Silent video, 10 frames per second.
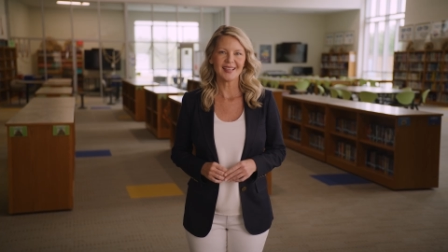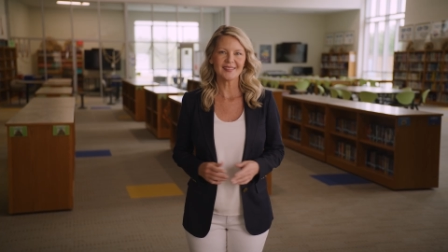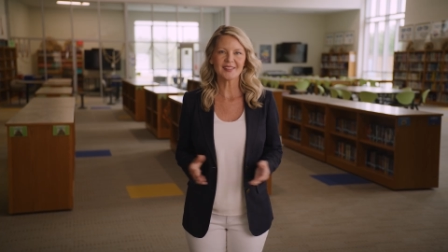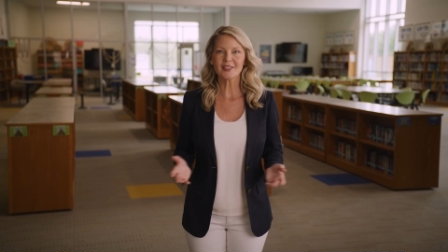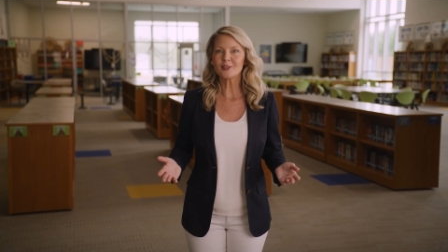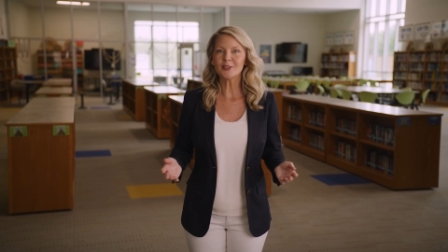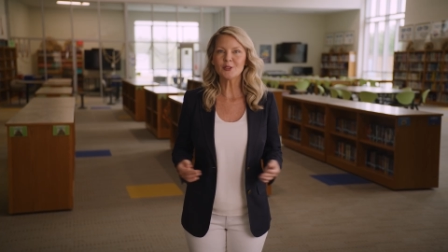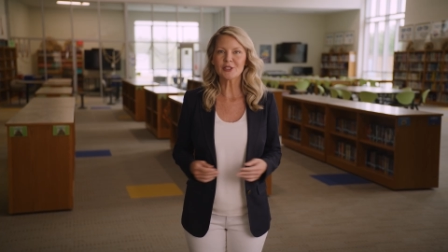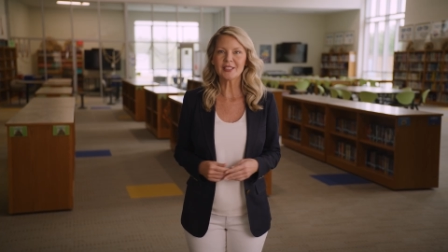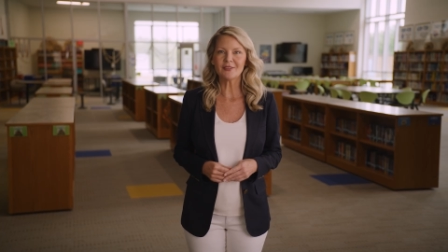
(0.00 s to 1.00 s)
At the
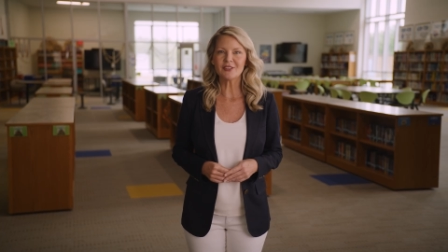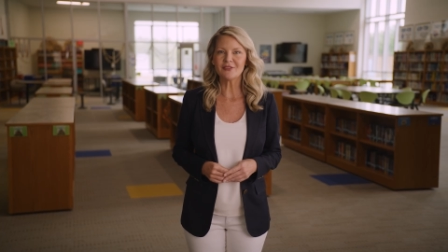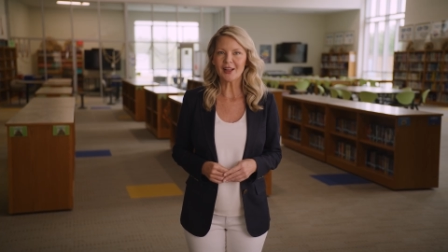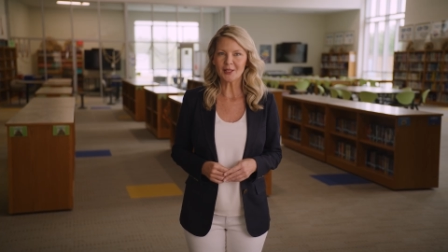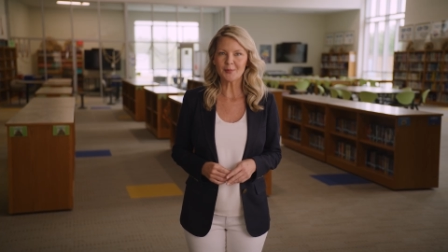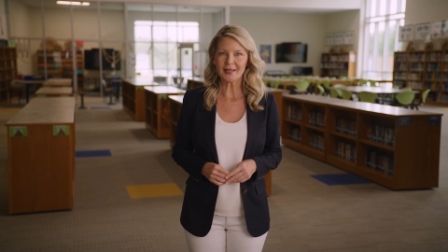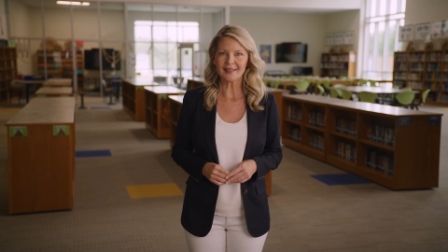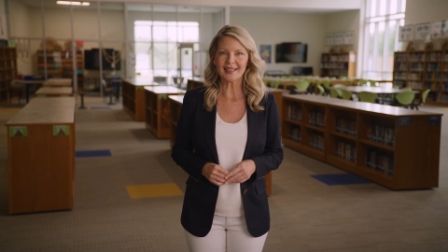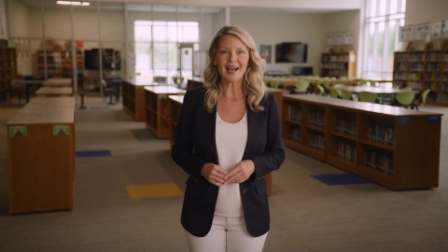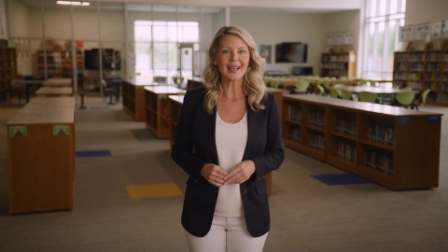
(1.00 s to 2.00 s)
conclusion of
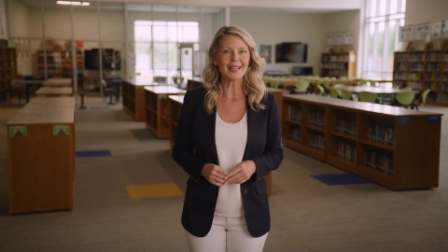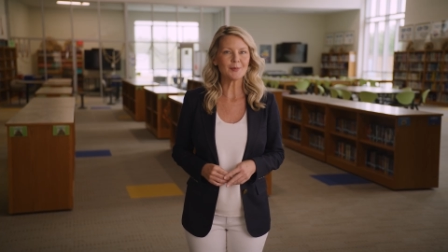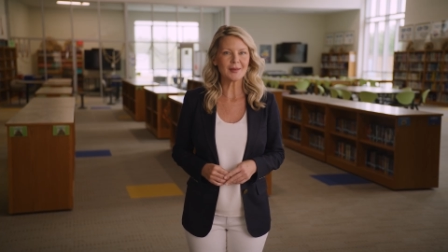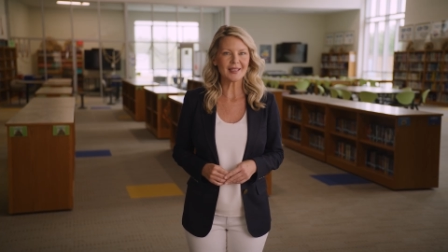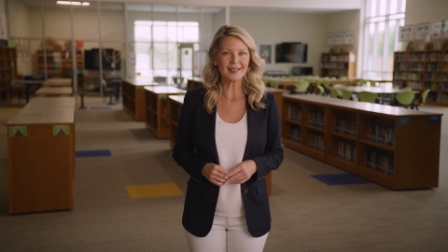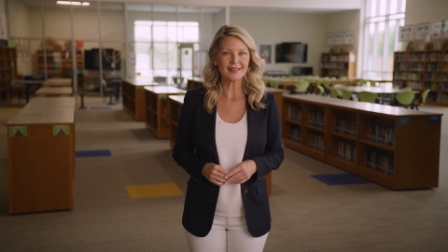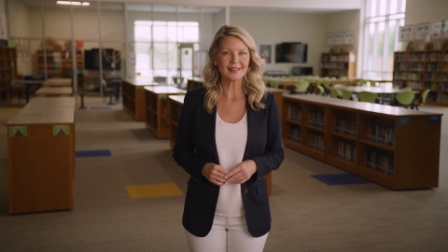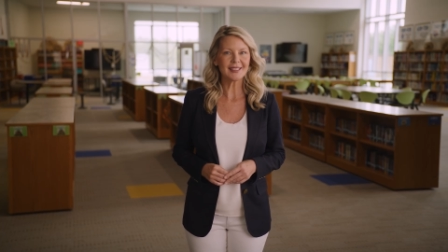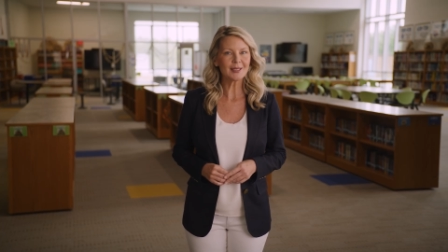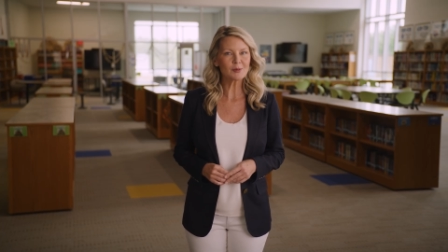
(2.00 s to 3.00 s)
developing the IEP, the
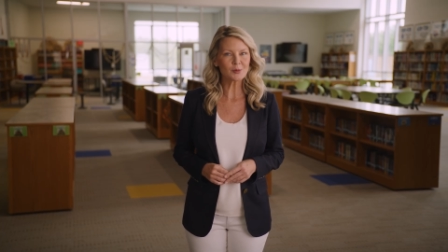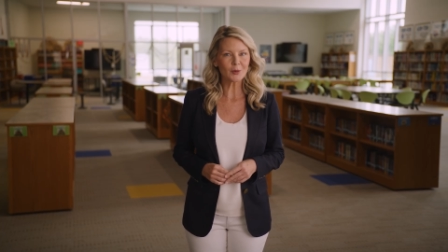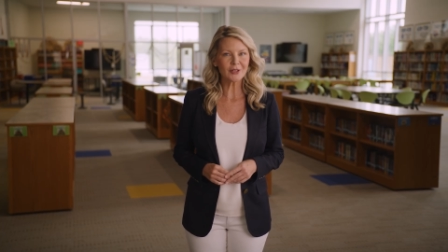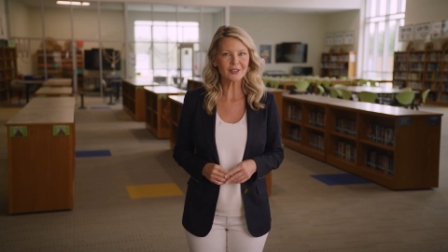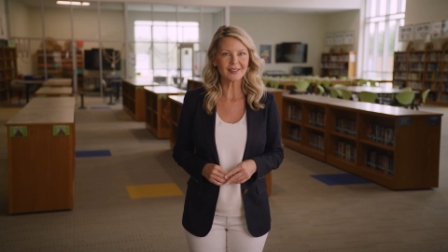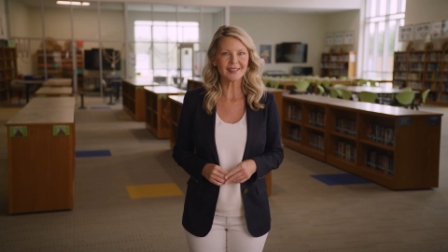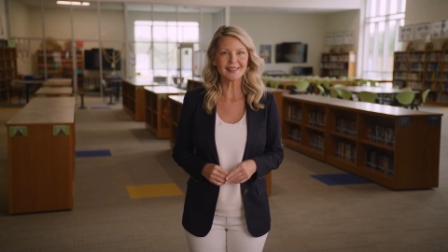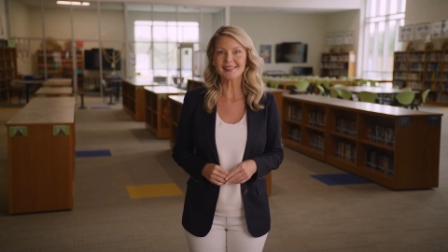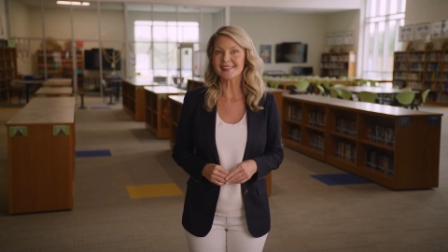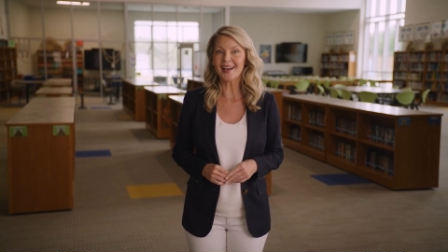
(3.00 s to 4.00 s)
team's work
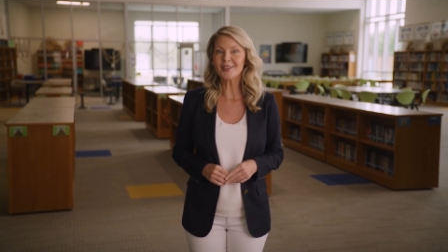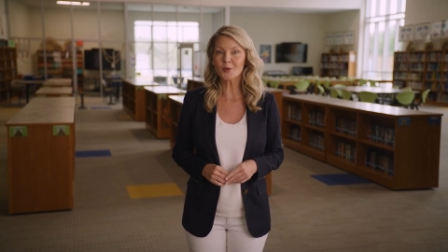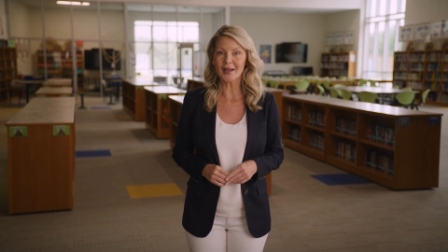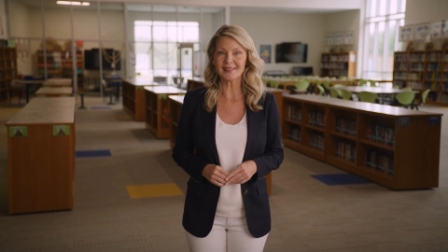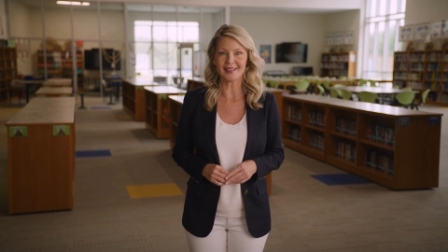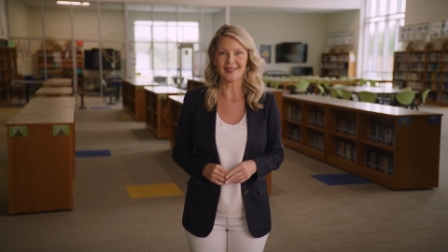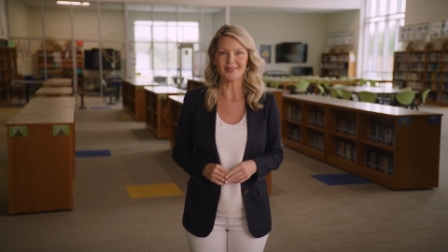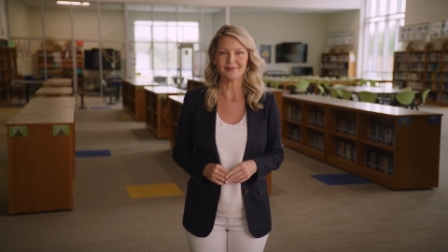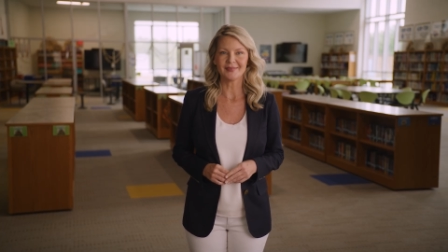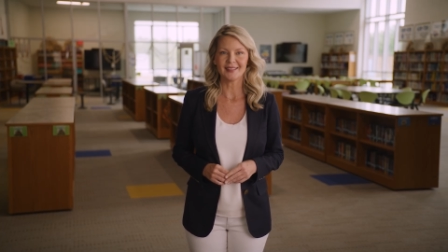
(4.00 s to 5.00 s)
is not quite done.